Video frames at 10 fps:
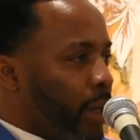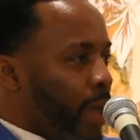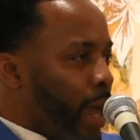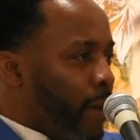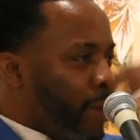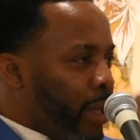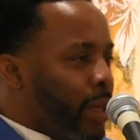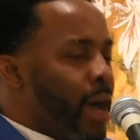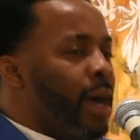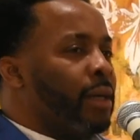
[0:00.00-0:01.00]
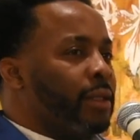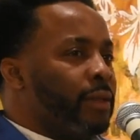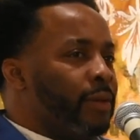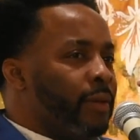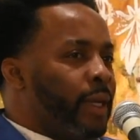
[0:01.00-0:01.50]
hair being locked
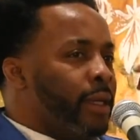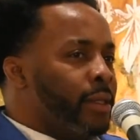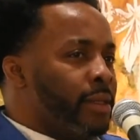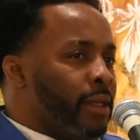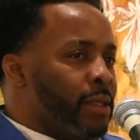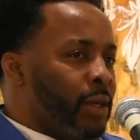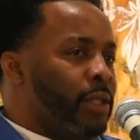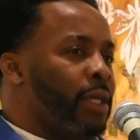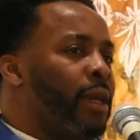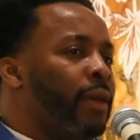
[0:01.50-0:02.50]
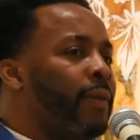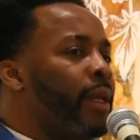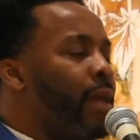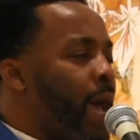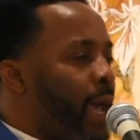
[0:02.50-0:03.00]
is associated
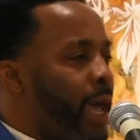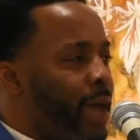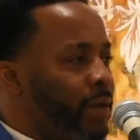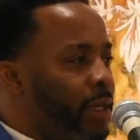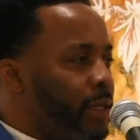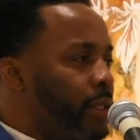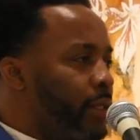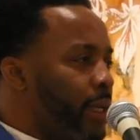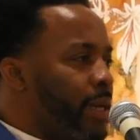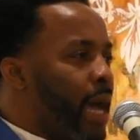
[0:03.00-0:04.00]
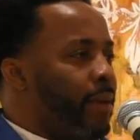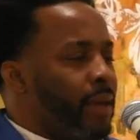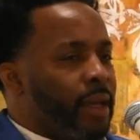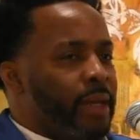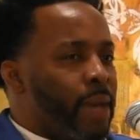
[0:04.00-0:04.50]
with not having a business,
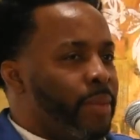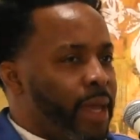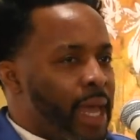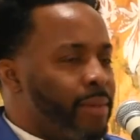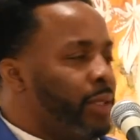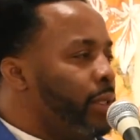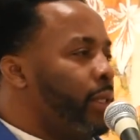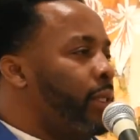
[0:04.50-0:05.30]
not being able to do the